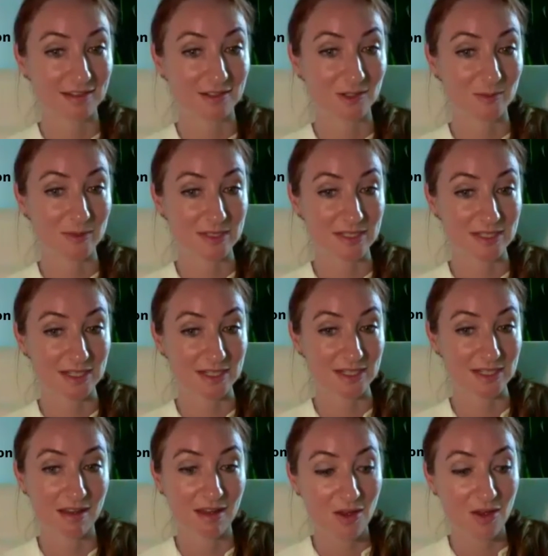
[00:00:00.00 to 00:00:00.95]

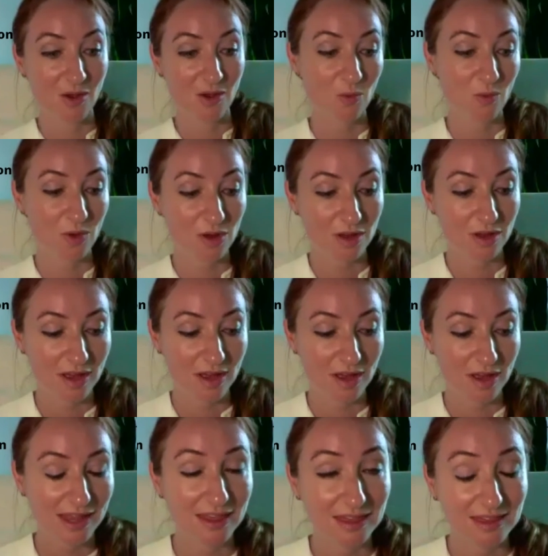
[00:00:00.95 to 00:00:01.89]
100%.
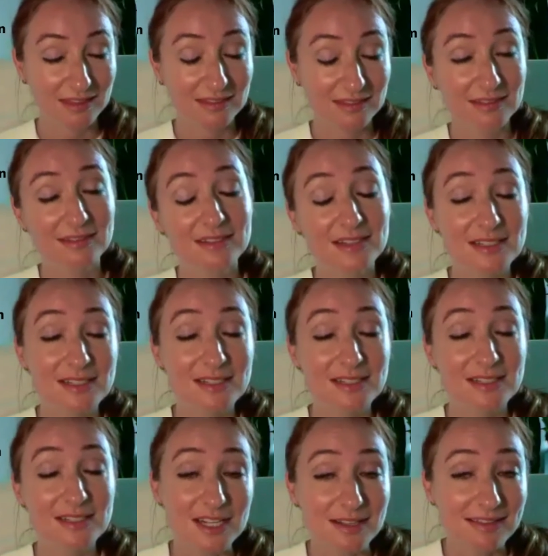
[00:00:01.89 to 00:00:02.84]
Well,
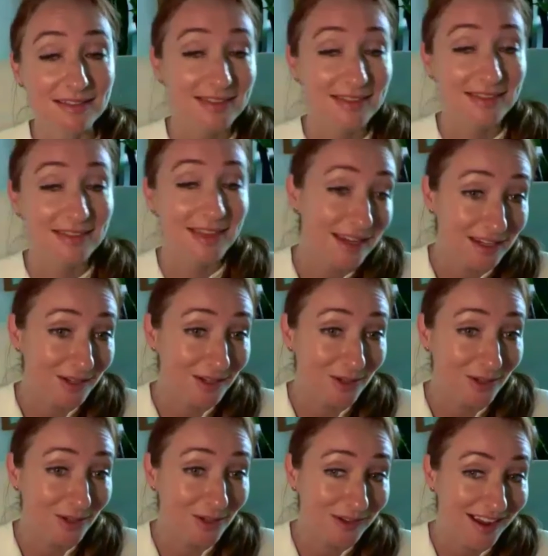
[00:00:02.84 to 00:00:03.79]
Natasha, thank
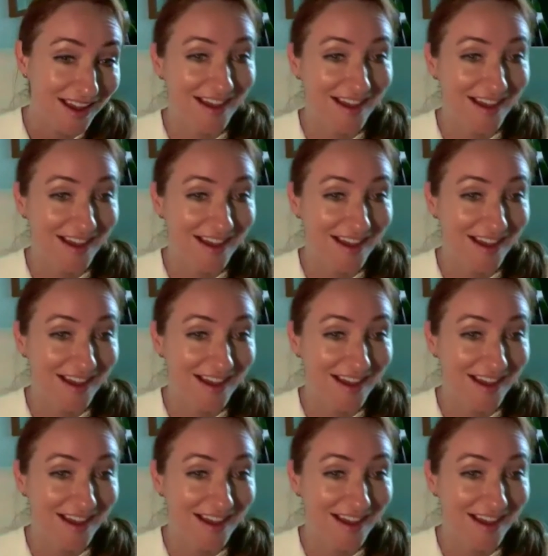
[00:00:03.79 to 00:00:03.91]
you.